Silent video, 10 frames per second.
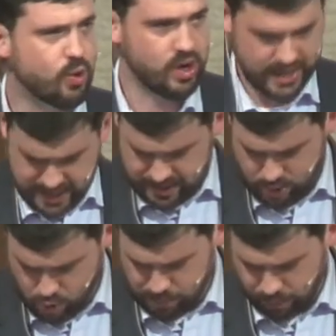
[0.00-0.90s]
for he
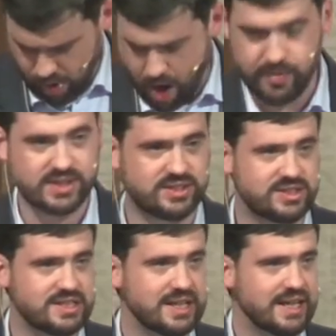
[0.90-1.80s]
who
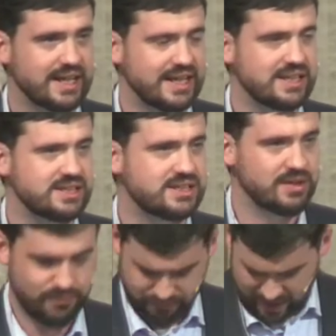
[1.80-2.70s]
promised
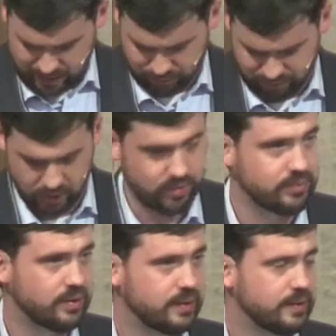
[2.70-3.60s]
is faithful.
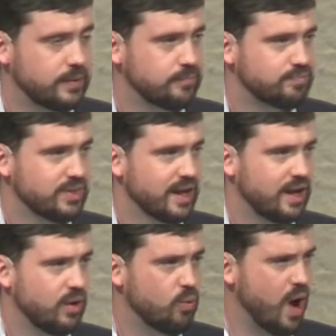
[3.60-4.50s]

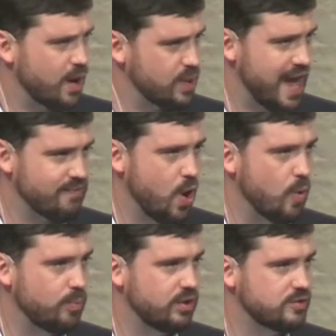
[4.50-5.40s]
Why do we have
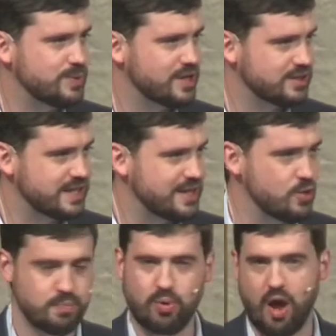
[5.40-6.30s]
hope? Is because he
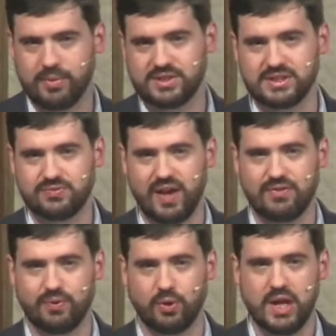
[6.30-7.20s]
who promised is
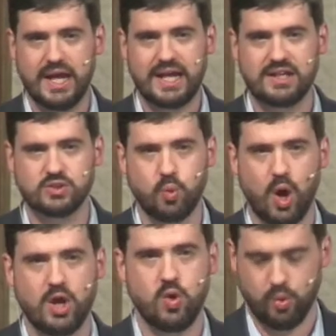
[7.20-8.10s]
faithful. He is
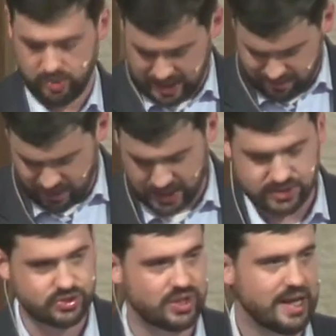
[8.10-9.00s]
one who will give
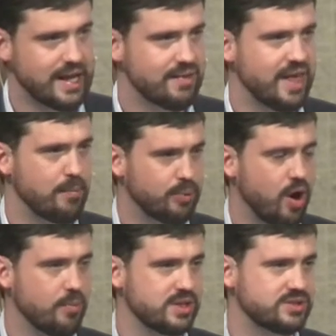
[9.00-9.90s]
us that
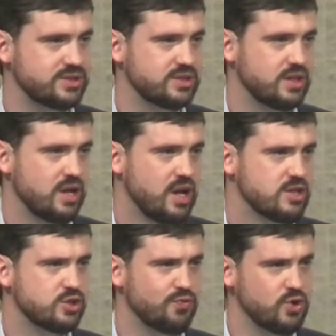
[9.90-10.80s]
promise.
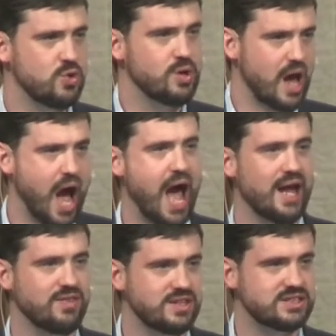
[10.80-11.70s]
So, for you and
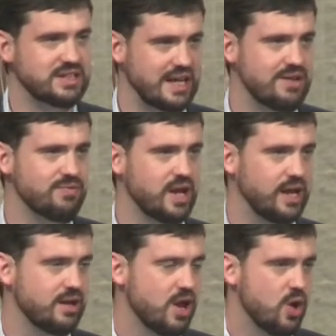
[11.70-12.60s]
I this
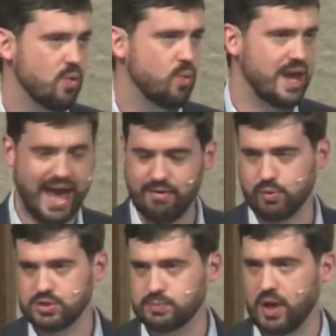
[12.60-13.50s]
evening, we have
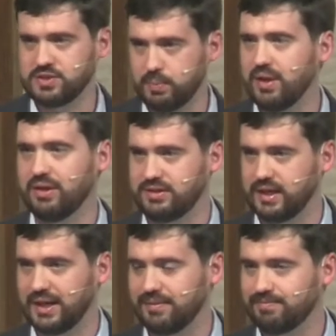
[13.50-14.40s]
a
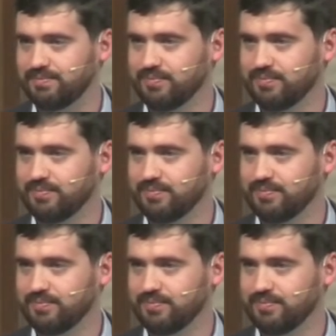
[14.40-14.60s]
responsibility